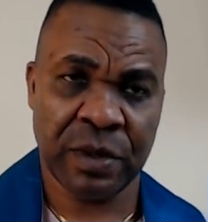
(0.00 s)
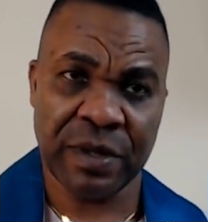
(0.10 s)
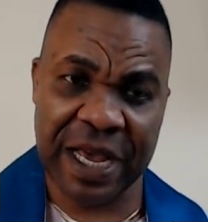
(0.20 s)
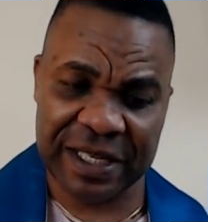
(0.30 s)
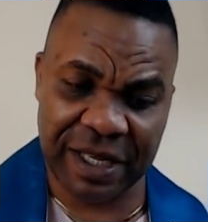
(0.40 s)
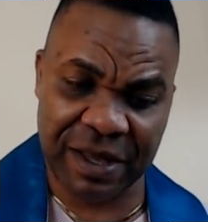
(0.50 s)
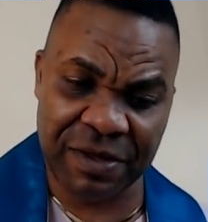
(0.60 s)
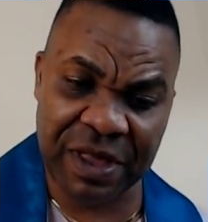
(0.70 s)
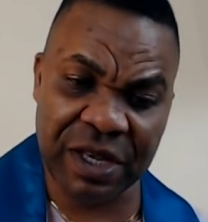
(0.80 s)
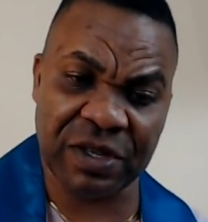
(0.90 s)
There are
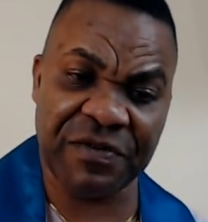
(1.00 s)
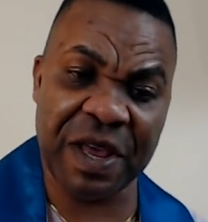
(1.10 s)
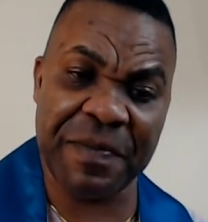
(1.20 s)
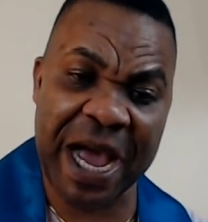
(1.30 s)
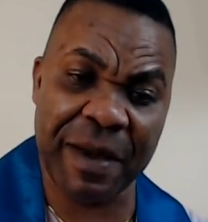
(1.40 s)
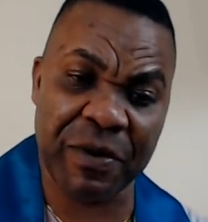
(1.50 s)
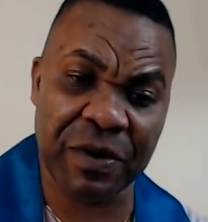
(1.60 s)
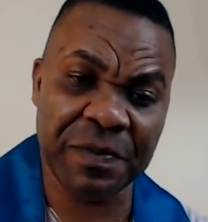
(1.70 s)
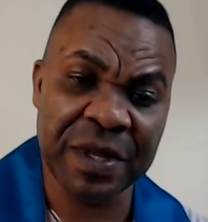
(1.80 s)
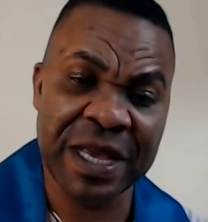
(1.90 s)
certain things of the
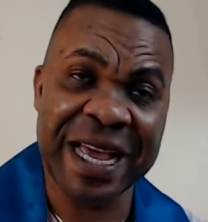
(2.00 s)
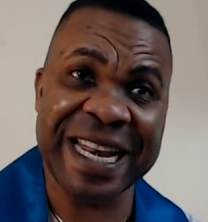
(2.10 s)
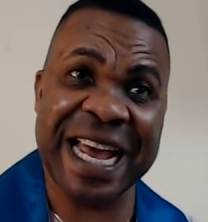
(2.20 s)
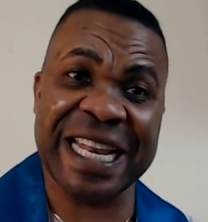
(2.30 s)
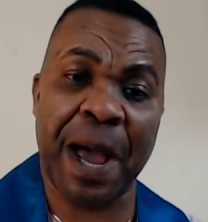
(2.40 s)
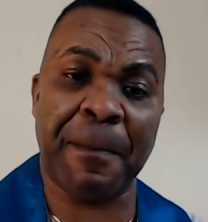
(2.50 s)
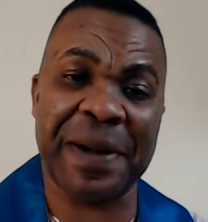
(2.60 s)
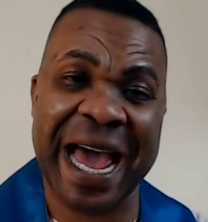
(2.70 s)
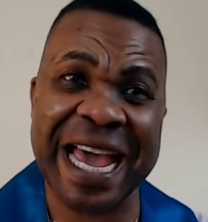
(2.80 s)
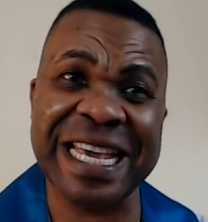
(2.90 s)
Bible that
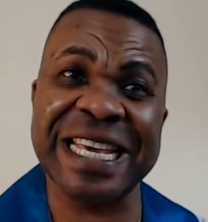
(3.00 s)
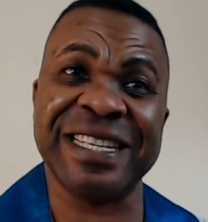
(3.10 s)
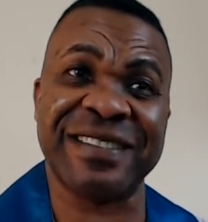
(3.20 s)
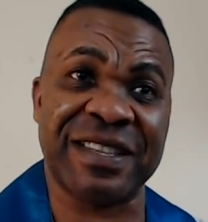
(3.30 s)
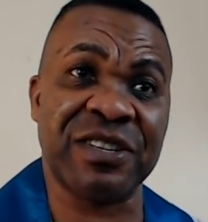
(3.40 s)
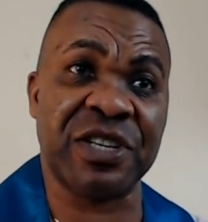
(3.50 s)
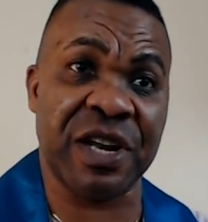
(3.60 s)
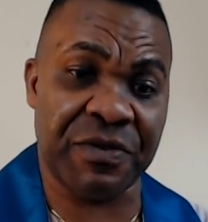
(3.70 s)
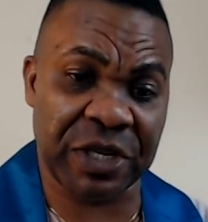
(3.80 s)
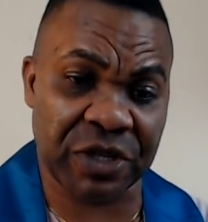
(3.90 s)
apply in certain
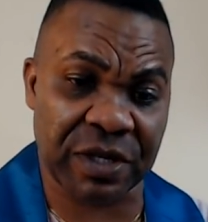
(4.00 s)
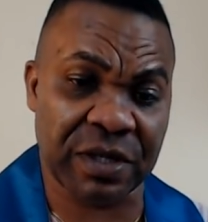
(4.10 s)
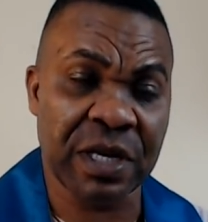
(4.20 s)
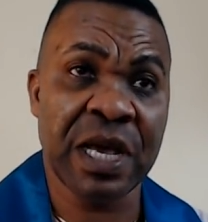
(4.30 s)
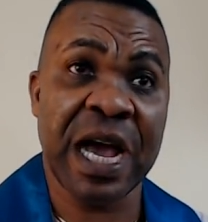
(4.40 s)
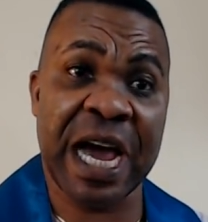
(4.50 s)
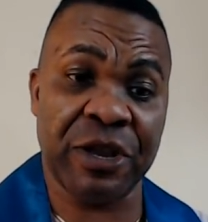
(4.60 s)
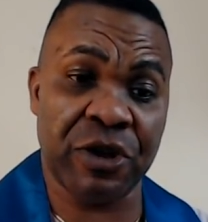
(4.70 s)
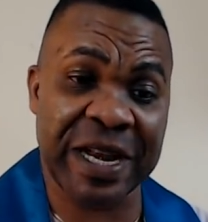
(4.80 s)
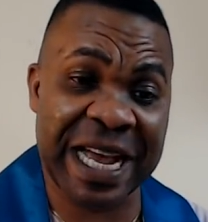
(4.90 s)
generations,
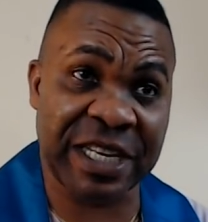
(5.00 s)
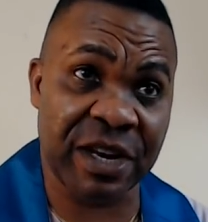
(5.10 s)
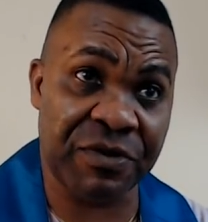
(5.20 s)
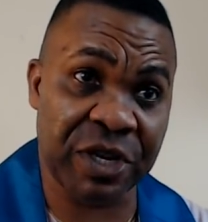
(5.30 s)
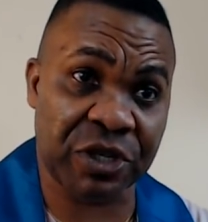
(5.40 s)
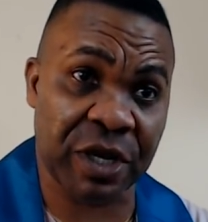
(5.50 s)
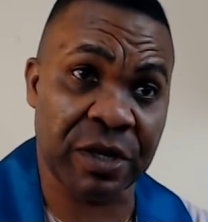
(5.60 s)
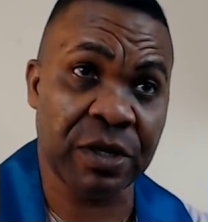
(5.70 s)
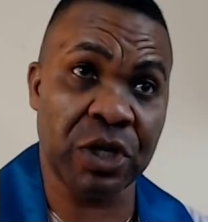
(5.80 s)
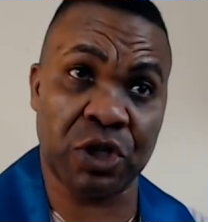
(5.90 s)
and in other
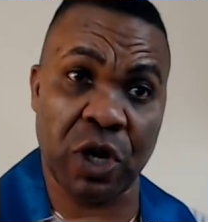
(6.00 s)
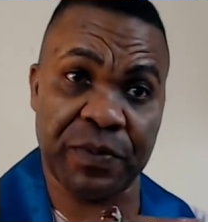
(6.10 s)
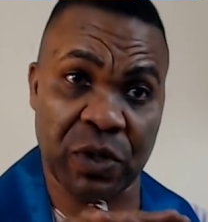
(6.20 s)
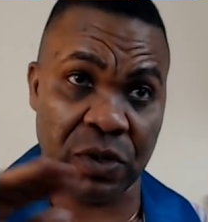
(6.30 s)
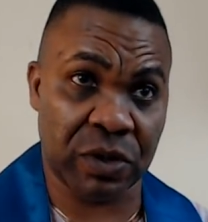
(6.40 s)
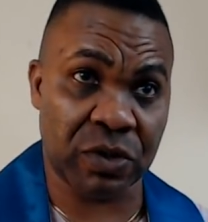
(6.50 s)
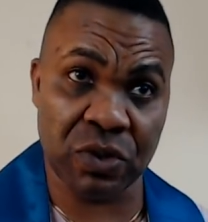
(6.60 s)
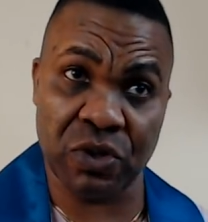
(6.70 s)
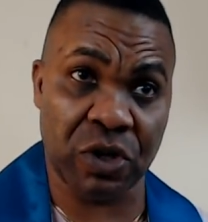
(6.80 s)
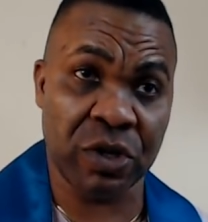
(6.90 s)
generation is obsolete.
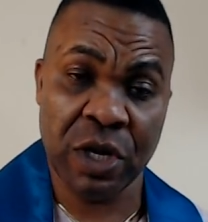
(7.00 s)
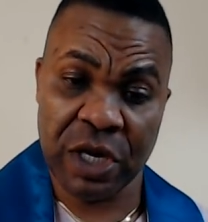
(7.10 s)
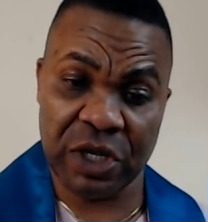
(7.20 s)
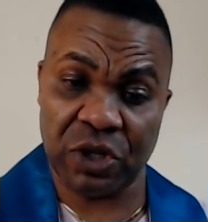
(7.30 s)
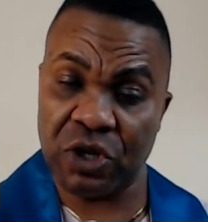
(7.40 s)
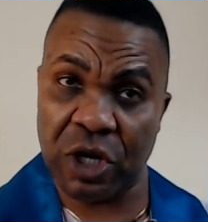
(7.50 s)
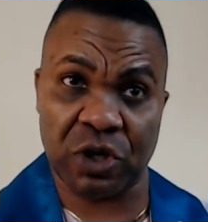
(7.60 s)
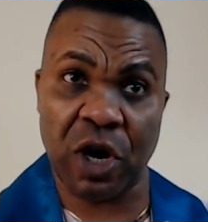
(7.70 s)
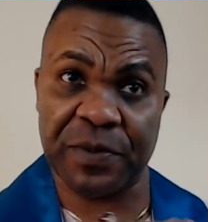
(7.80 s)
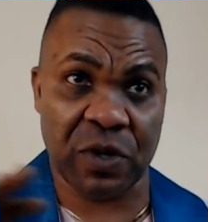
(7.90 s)
It's
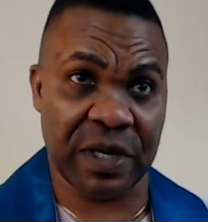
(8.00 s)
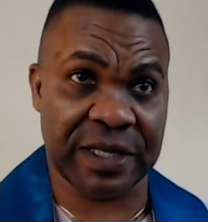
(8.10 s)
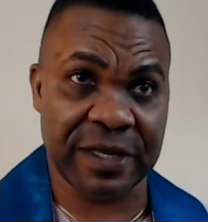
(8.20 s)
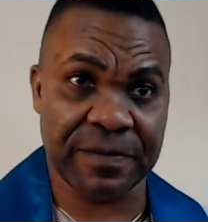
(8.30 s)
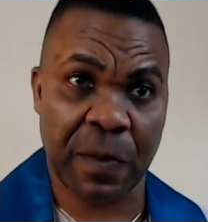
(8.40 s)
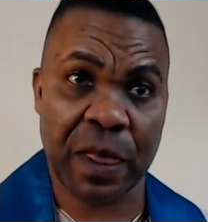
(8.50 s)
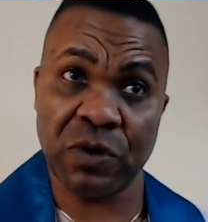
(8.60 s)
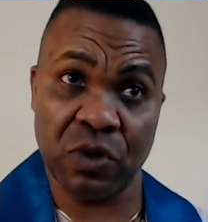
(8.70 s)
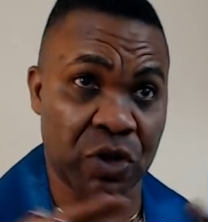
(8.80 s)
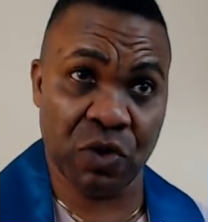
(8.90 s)
just obsolete.
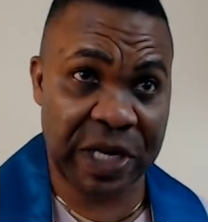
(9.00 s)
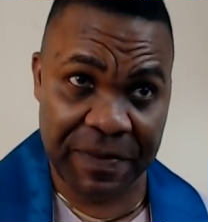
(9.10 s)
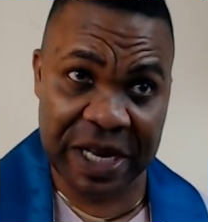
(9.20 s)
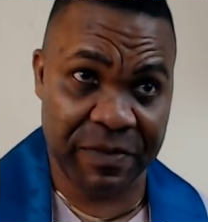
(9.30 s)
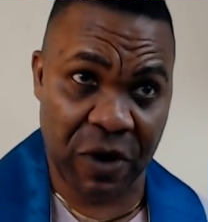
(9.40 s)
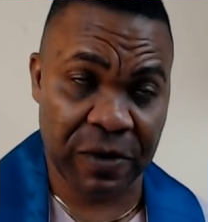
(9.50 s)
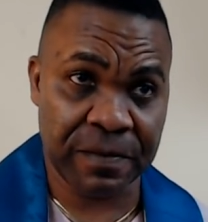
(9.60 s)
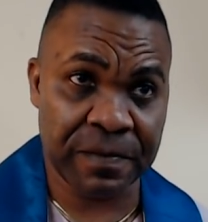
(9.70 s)
You don't do them anymore.